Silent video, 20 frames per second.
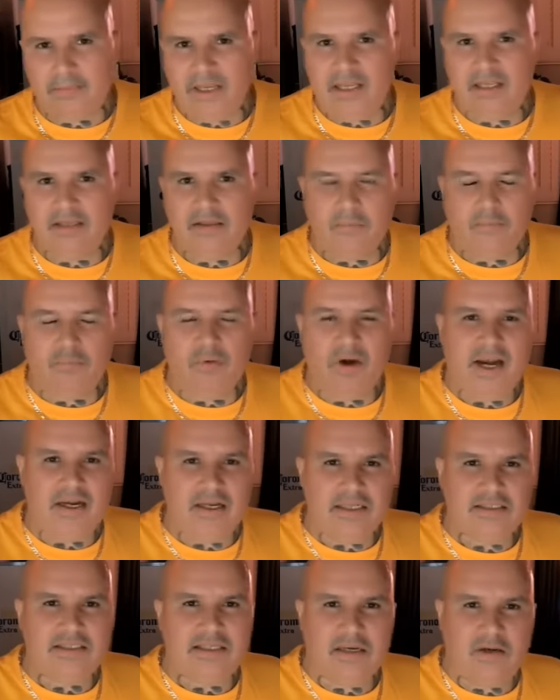being the
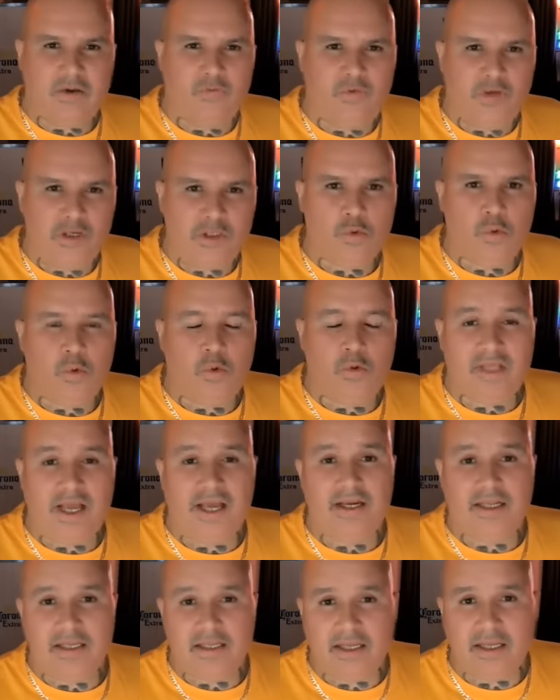brainless individual
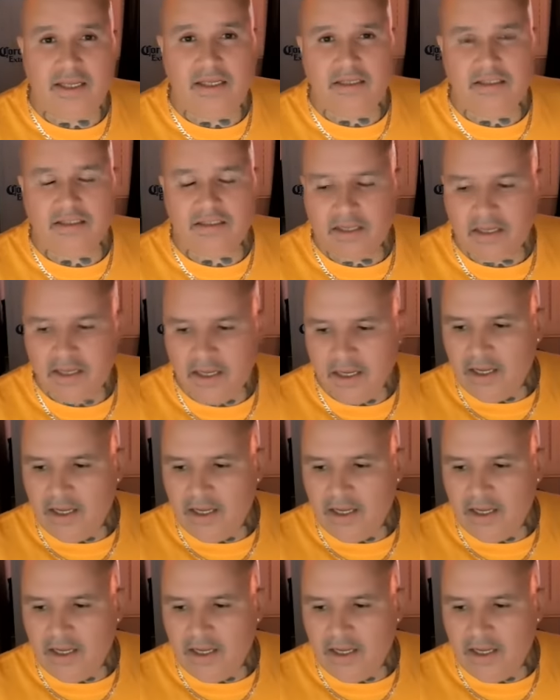that he is,